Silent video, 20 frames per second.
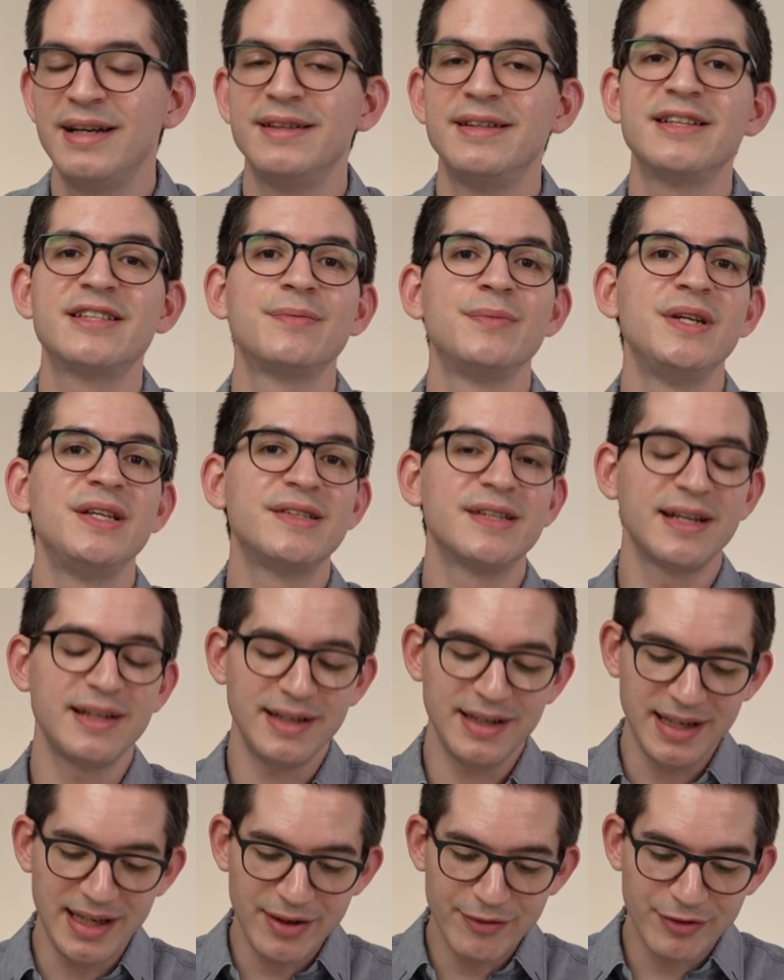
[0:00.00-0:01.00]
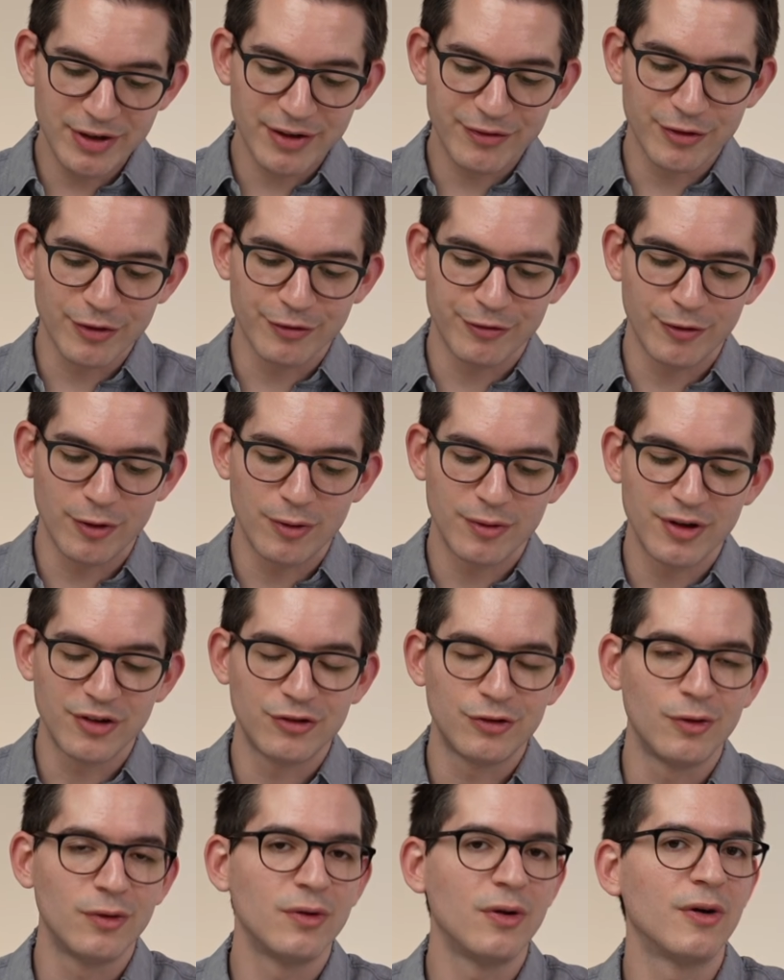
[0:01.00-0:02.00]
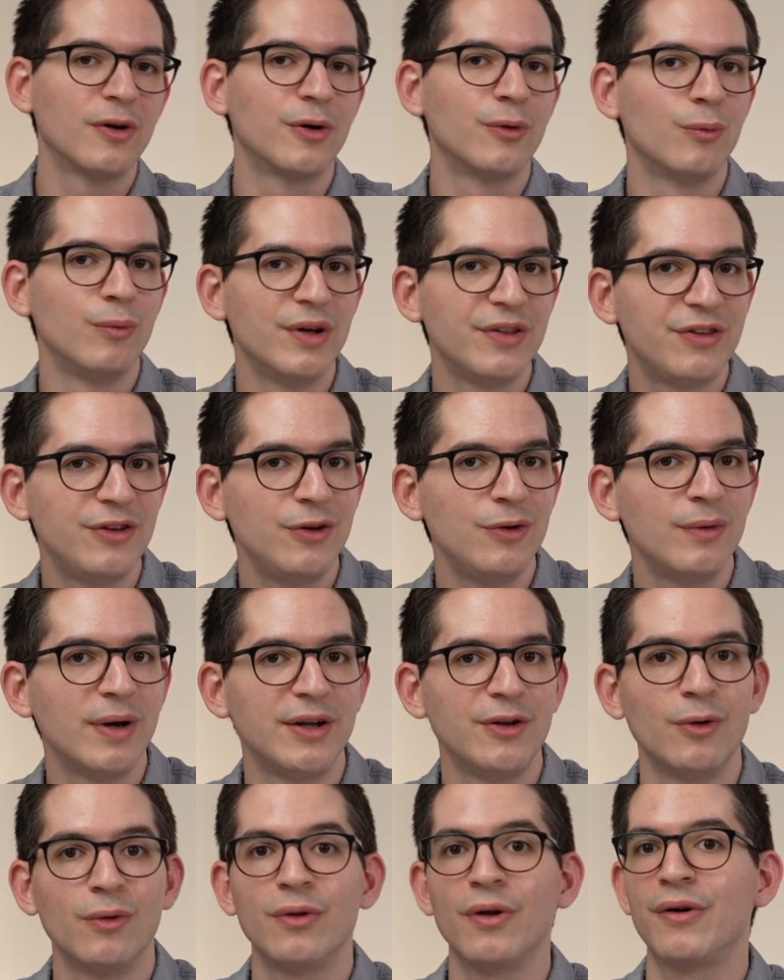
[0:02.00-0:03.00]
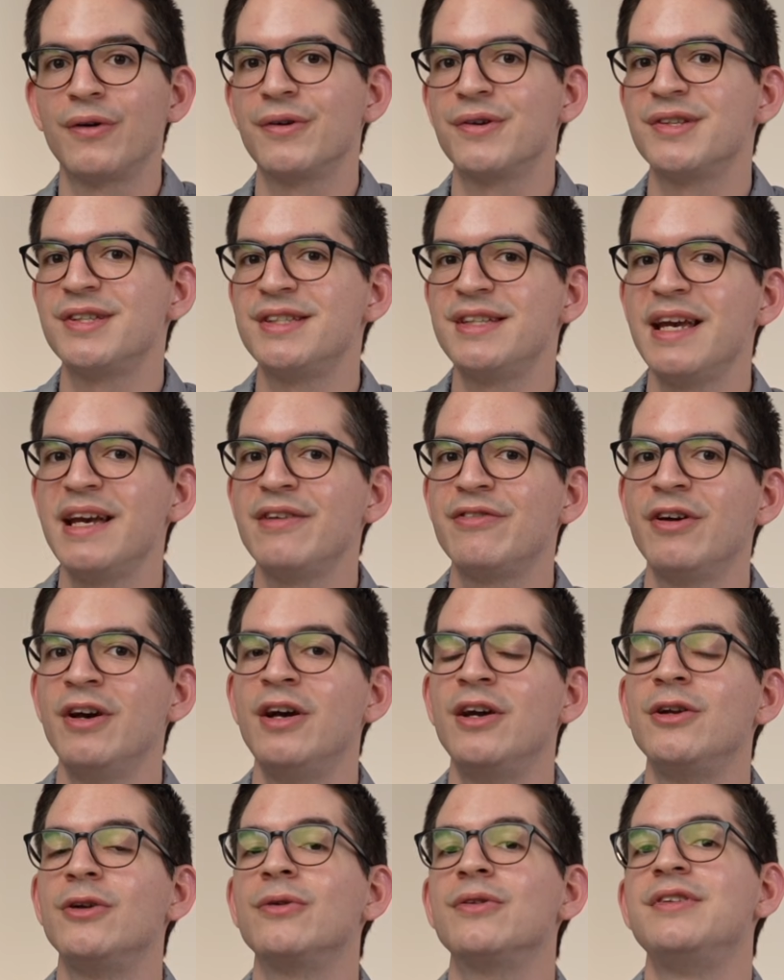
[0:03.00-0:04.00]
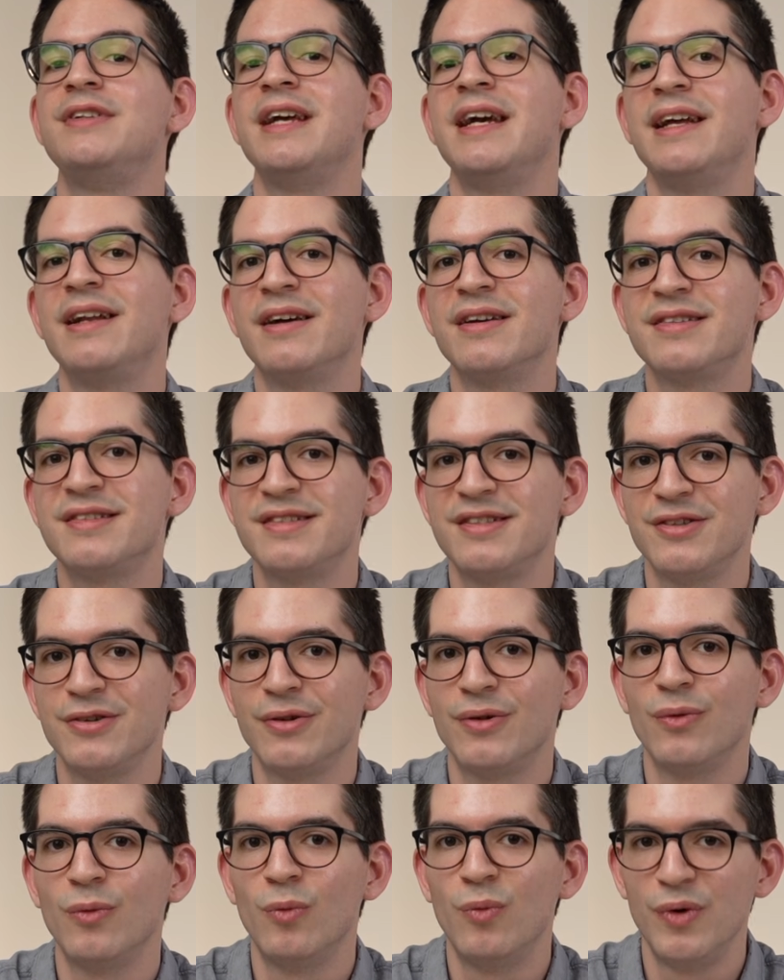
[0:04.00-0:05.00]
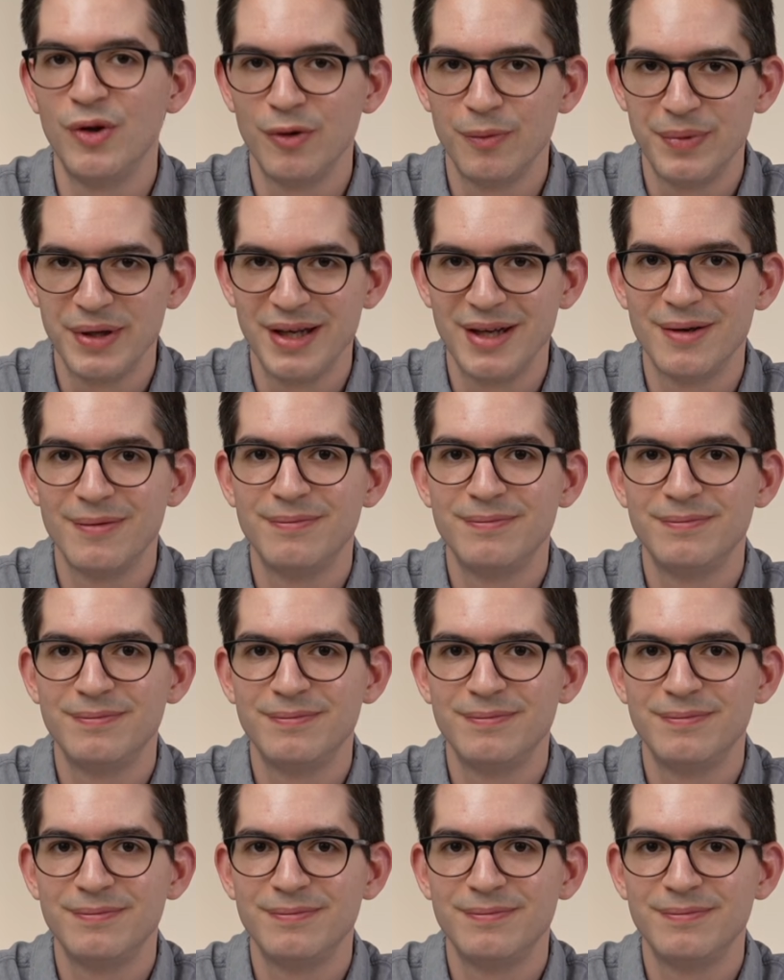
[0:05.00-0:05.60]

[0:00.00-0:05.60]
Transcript: This means that even if your phone is no longer with you and no longer safe, your data still will be.